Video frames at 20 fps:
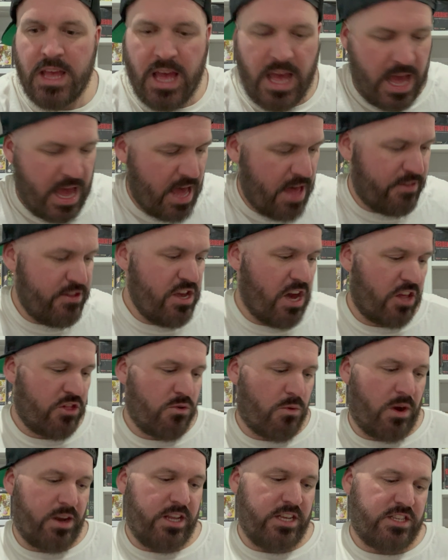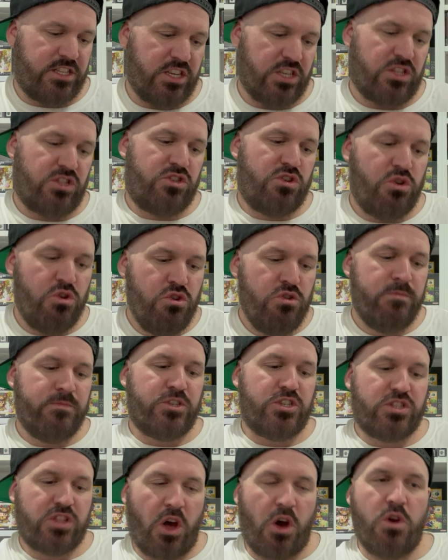And the other one is this
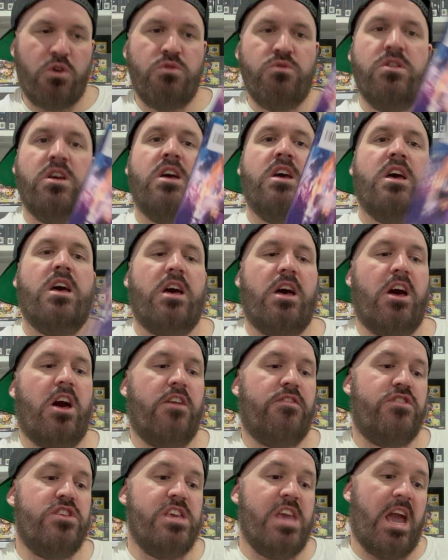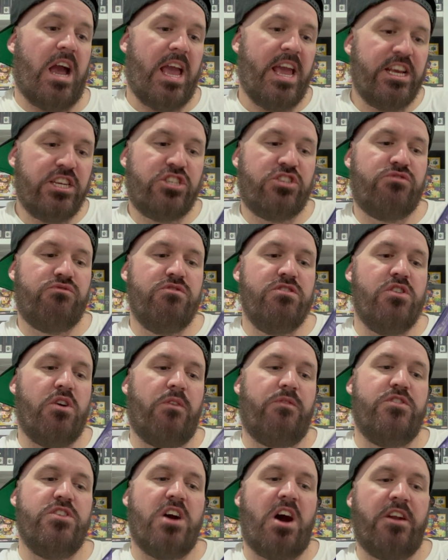Tombstone, the History
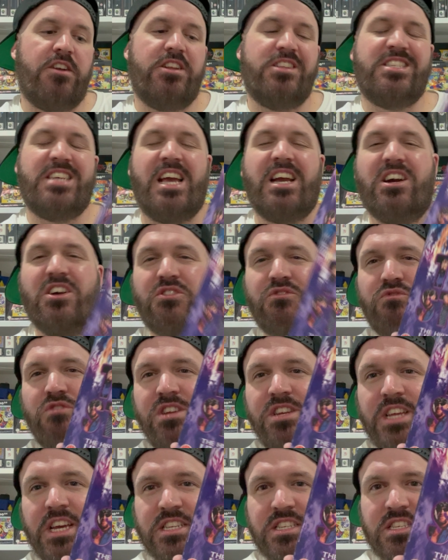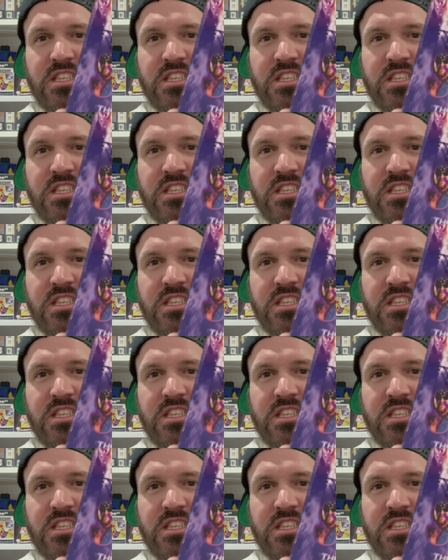of the Undertaker 3-disc